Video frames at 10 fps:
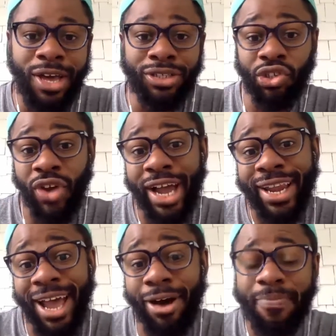So try it
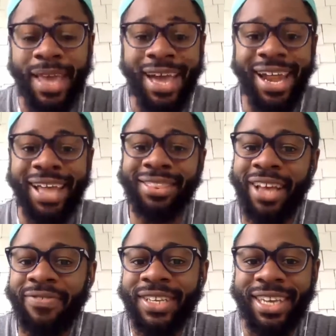out, and I'd
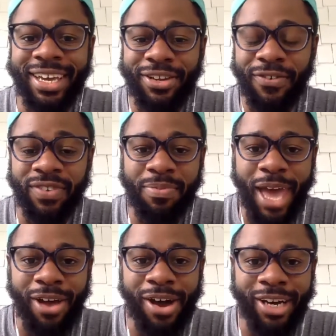love to get your
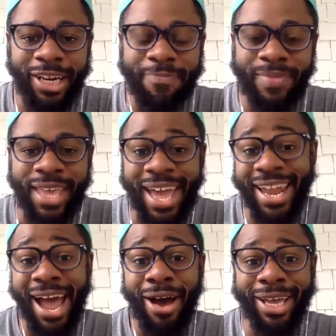feedback on it
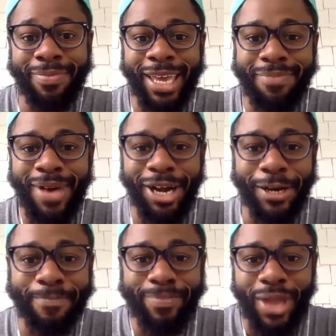and how I can make it better.